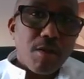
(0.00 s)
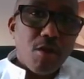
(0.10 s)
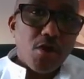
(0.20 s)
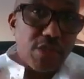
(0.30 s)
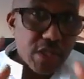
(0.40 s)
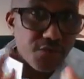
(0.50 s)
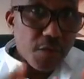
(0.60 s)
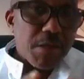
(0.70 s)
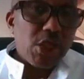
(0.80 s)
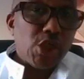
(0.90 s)
on the
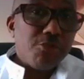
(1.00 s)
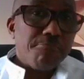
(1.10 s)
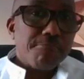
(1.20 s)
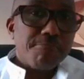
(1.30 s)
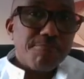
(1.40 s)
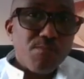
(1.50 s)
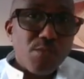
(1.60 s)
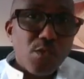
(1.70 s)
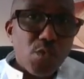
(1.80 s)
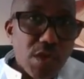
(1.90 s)
information
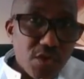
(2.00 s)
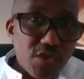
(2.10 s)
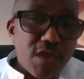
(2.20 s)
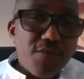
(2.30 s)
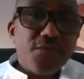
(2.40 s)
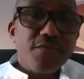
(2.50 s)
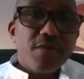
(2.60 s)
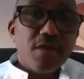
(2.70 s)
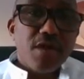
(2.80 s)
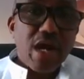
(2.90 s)
we receive
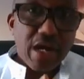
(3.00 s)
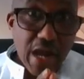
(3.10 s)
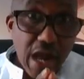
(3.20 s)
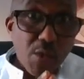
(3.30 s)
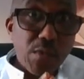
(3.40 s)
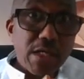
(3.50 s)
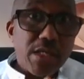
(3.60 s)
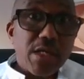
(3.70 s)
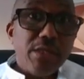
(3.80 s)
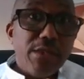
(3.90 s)
and how
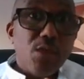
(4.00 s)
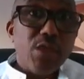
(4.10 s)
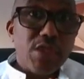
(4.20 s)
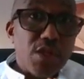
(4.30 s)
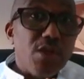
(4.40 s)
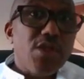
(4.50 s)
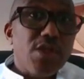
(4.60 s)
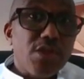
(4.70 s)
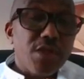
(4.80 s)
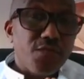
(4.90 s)
we deal with
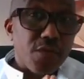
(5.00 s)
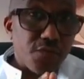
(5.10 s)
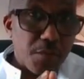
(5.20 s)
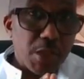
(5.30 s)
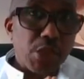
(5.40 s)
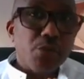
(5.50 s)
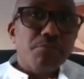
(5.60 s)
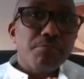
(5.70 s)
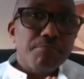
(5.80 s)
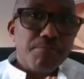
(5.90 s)
this information.
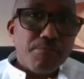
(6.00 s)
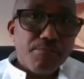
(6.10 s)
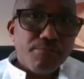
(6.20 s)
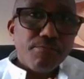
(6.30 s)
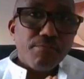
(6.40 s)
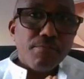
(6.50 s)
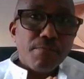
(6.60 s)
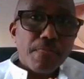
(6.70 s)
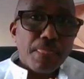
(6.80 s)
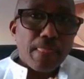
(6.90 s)

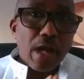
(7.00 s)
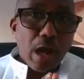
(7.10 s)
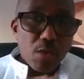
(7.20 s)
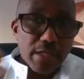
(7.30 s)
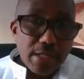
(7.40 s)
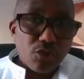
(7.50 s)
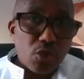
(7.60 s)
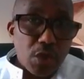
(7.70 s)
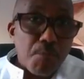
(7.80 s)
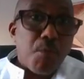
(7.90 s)
I will get
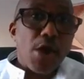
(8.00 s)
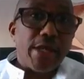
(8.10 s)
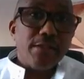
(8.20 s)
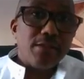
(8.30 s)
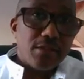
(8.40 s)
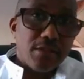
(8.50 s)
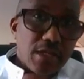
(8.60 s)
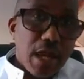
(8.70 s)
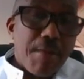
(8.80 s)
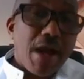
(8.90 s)
to the point
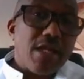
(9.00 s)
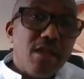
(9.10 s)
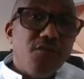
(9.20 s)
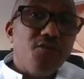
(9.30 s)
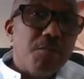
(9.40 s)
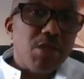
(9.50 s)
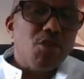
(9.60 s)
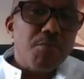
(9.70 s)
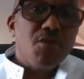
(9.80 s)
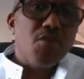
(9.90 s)
about
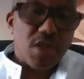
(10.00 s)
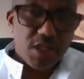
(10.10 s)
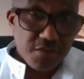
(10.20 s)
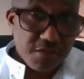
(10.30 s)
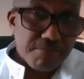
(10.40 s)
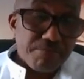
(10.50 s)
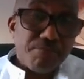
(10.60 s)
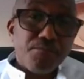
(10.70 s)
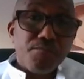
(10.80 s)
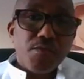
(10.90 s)
information being released,
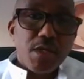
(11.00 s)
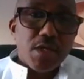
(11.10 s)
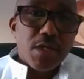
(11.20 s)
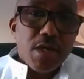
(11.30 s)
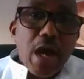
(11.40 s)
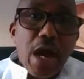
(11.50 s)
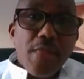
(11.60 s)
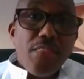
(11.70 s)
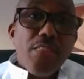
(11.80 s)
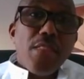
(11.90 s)

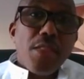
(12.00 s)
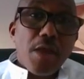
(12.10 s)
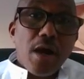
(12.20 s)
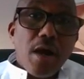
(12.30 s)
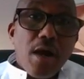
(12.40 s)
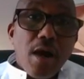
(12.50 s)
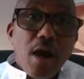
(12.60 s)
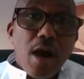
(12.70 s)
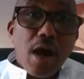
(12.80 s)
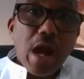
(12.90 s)
and
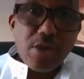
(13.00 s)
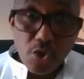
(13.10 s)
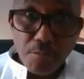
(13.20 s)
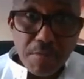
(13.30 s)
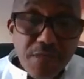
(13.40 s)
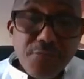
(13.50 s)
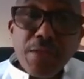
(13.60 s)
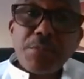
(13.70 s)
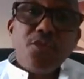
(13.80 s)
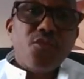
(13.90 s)
I don't believe
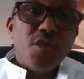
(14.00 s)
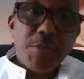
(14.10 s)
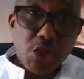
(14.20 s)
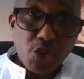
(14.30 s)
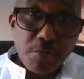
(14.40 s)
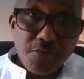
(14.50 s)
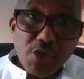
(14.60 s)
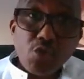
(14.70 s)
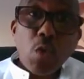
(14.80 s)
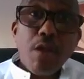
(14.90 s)
that information to be
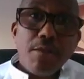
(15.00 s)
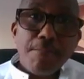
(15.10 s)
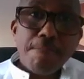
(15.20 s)
factual,